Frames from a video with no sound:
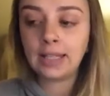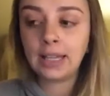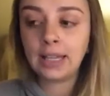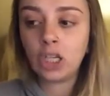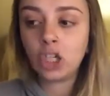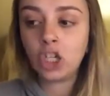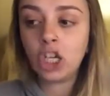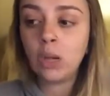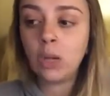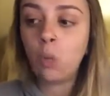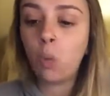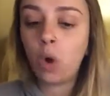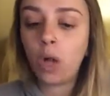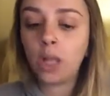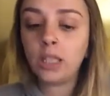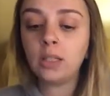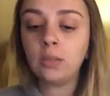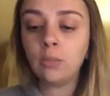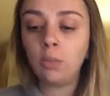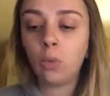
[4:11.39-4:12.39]
Like she
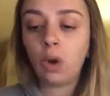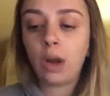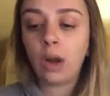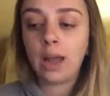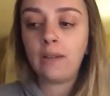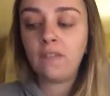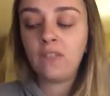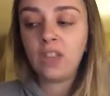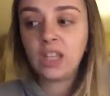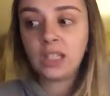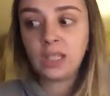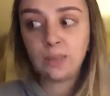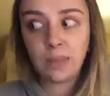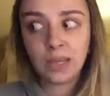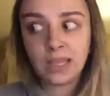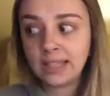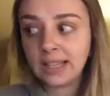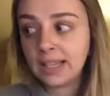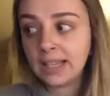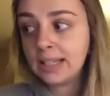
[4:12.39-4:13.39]
wants more out of this
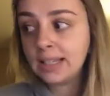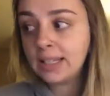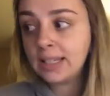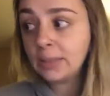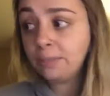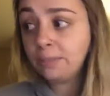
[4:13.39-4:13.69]
business.